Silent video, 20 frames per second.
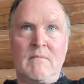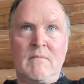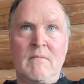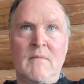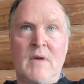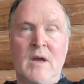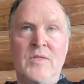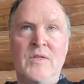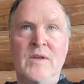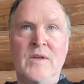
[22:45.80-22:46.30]

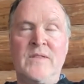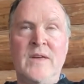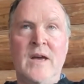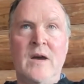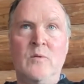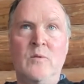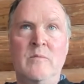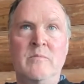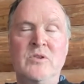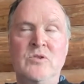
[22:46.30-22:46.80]
I think
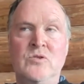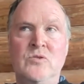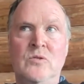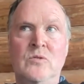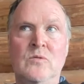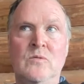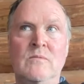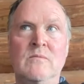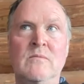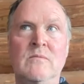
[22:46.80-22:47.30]
that would be
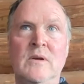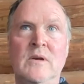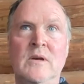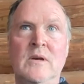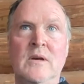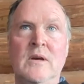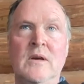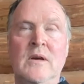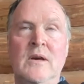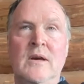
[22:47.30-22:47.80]
true.
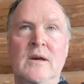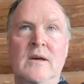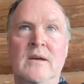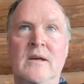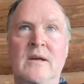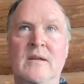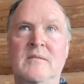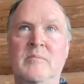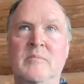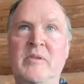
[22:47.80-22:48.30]

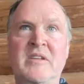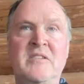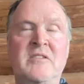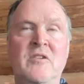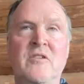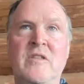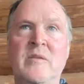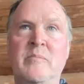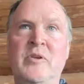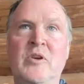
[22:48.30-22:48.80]
Because blessed
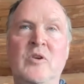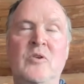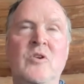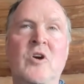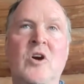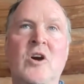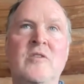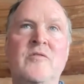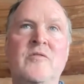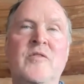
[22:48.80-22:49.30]
are the pure in
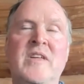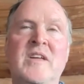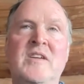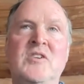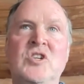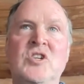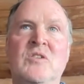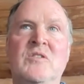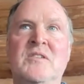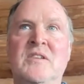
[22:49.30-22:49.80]
heart, for they
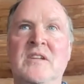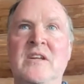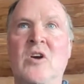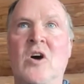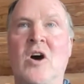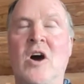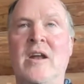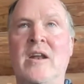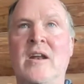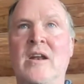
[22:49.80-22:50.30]
shall see
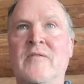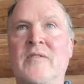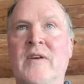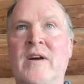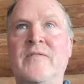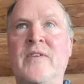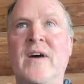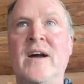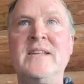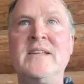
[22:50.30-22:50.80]
God. And
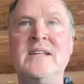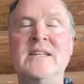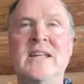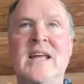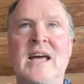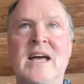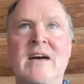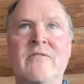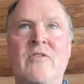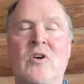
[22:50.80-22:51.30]
if I
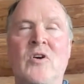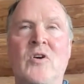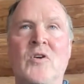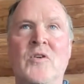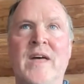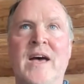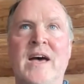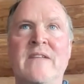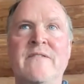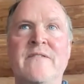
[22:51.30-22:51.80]
didn't have all
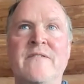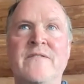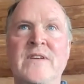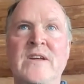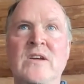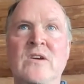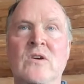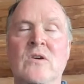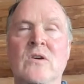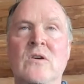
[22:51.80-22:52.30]
that
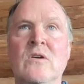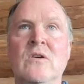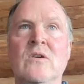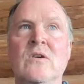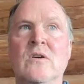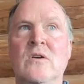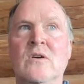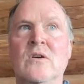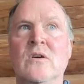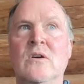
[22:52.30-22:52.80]
fear,
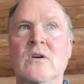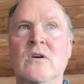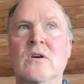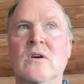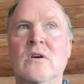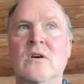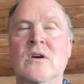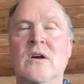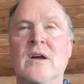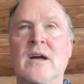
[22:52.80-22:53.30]

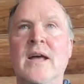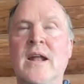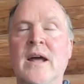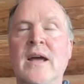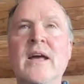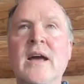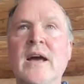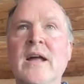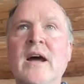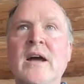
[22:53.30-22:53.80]
and
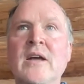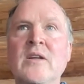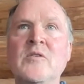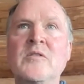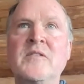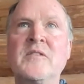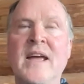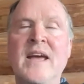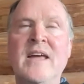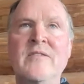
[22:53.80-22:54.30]
I
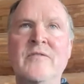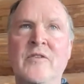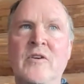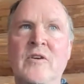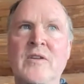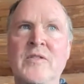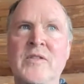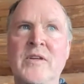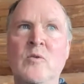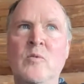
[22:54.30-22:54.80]
understand fear,
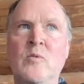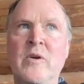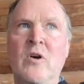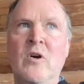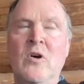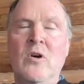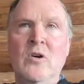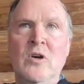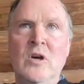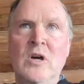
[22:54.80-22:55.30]
I think we
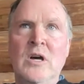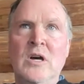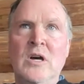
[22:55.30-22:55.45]
all